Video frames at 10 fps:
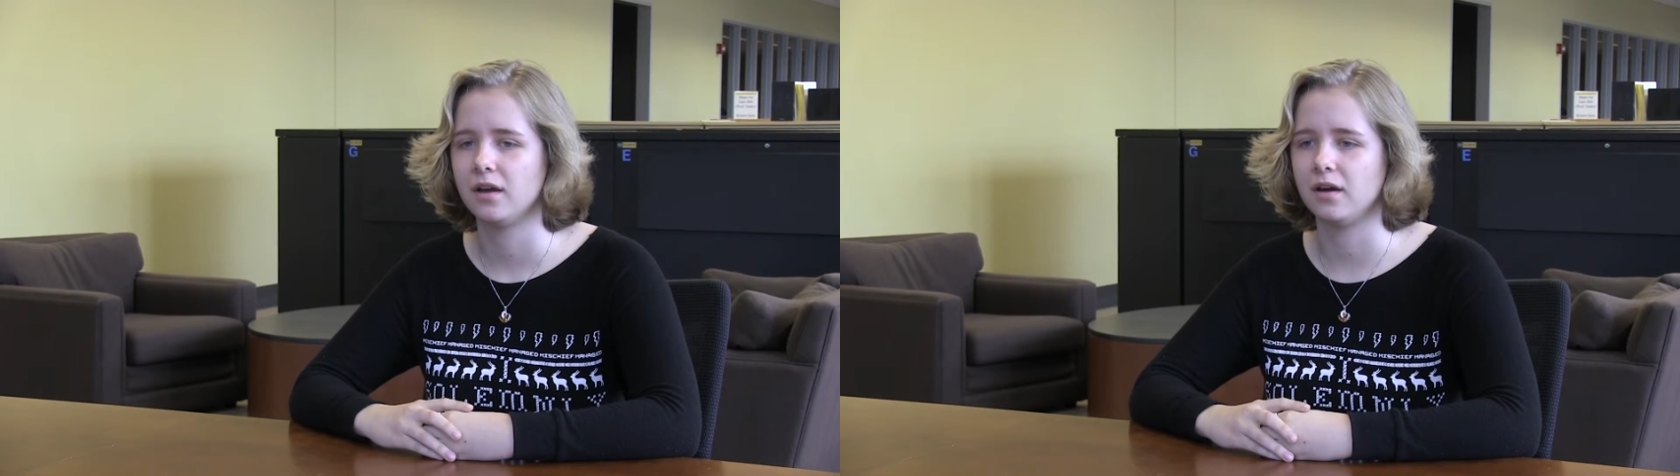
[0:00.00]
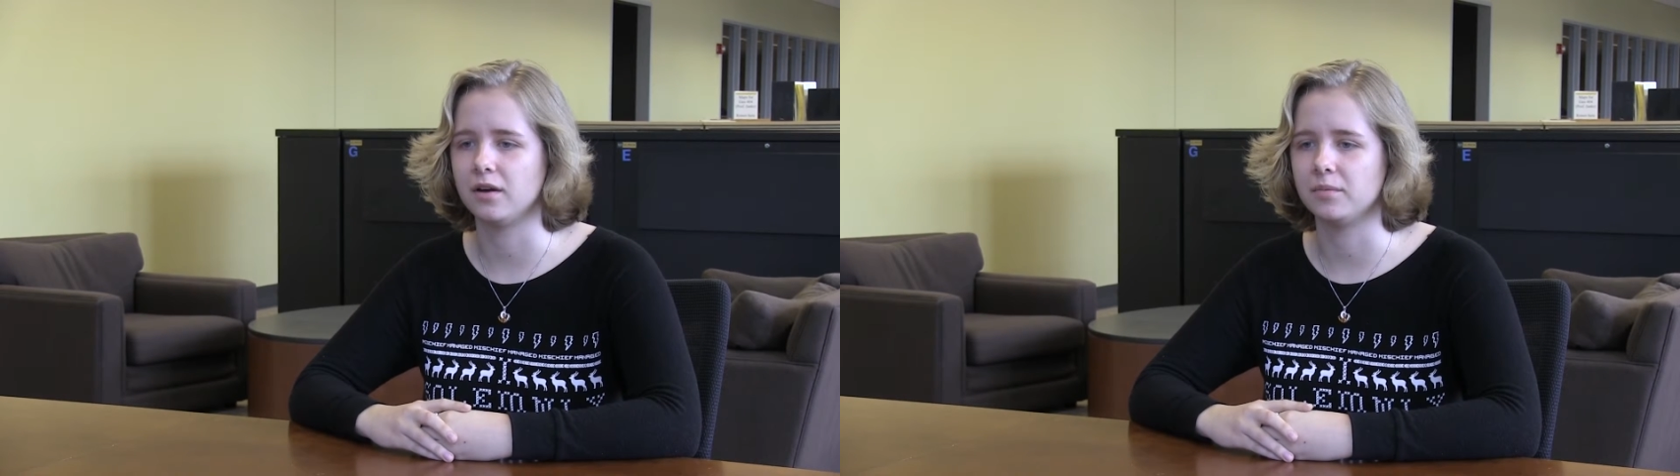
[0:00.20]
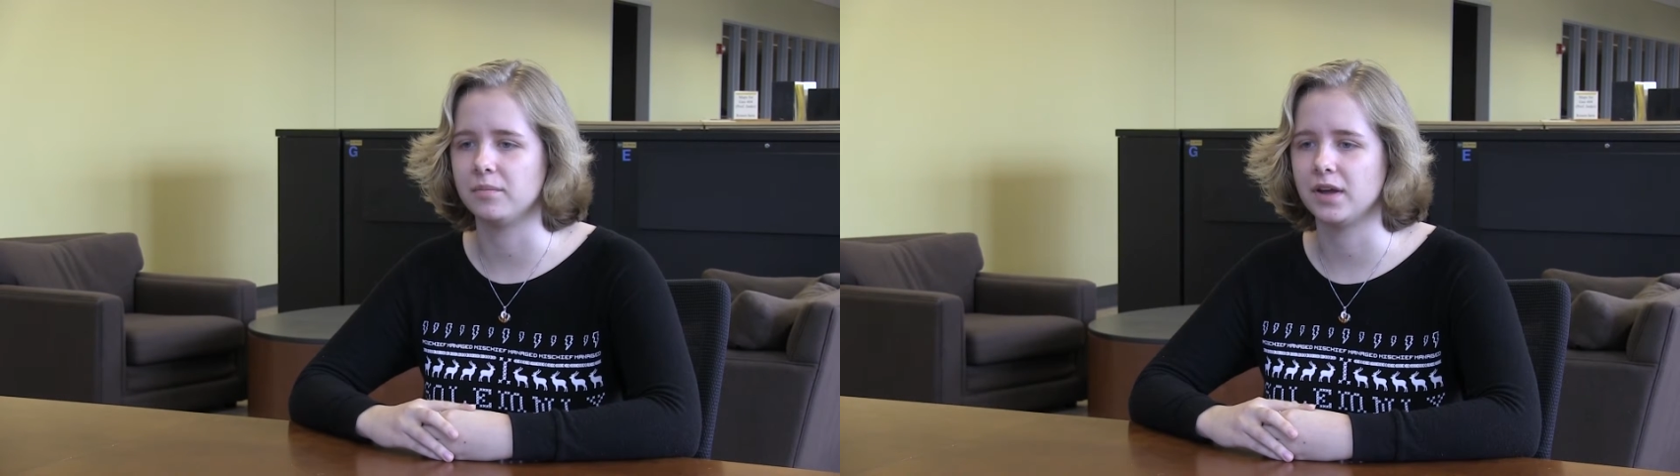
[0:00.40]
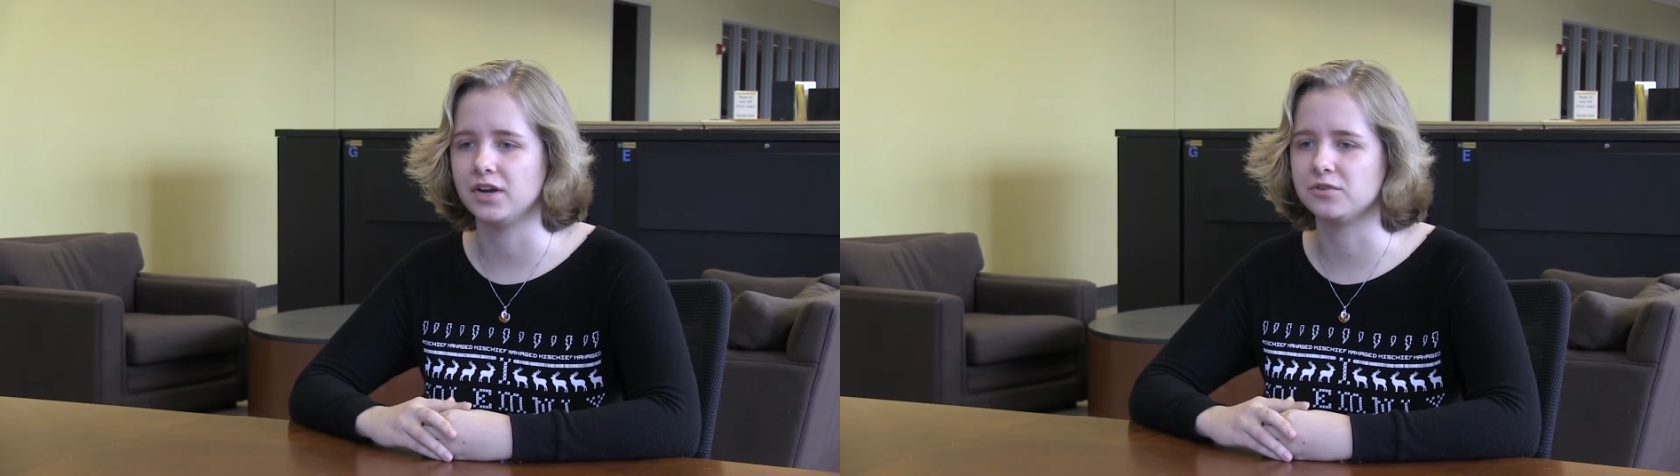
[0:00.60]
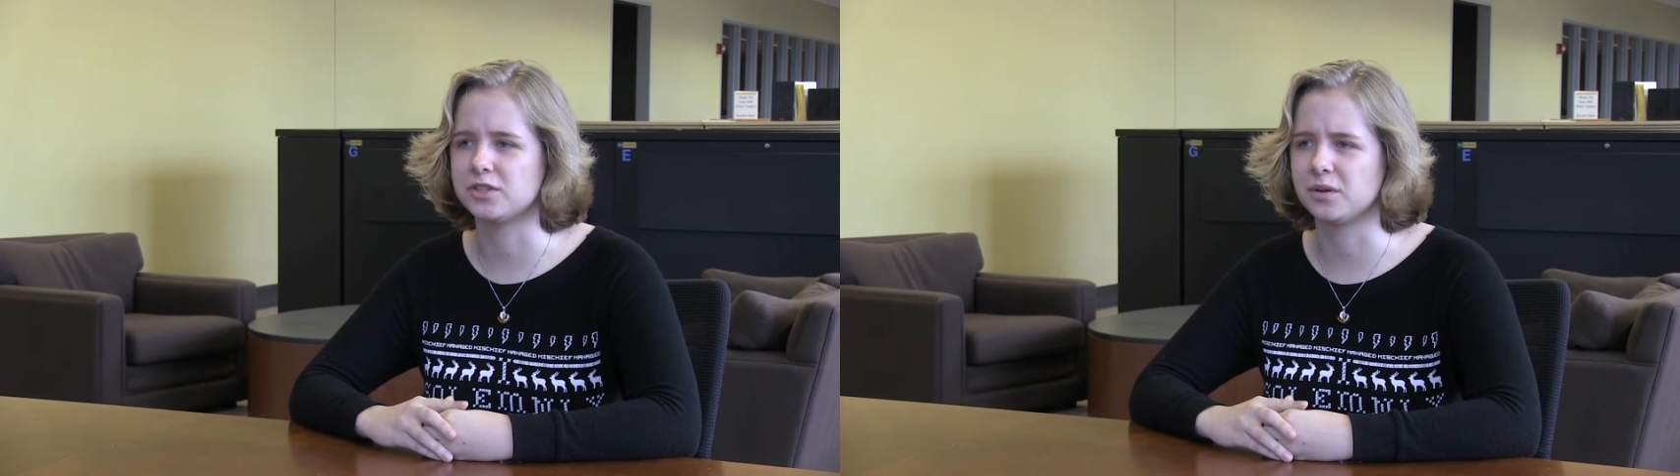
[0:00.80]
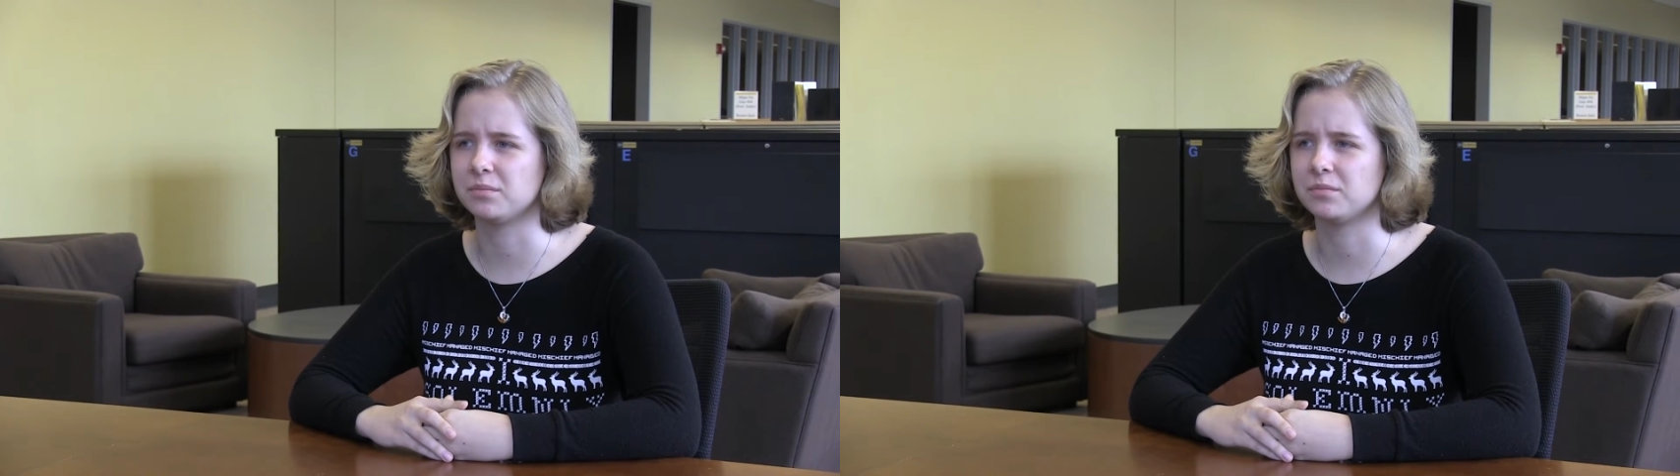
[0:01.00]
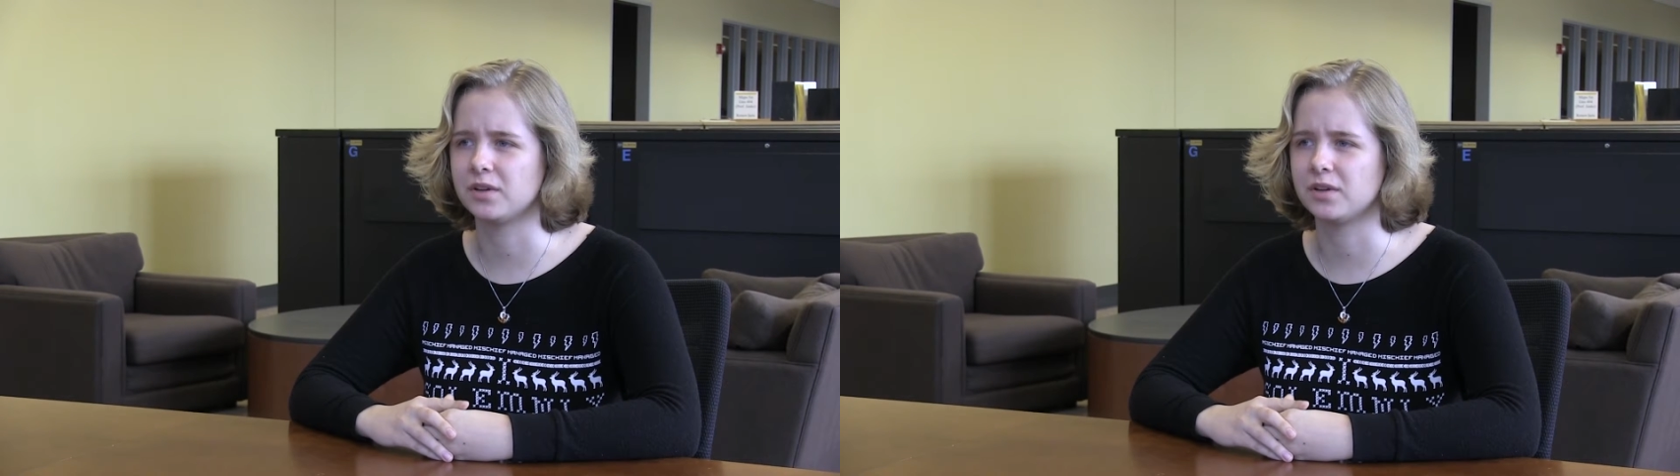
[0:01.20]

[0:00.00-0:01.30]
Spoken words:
I know some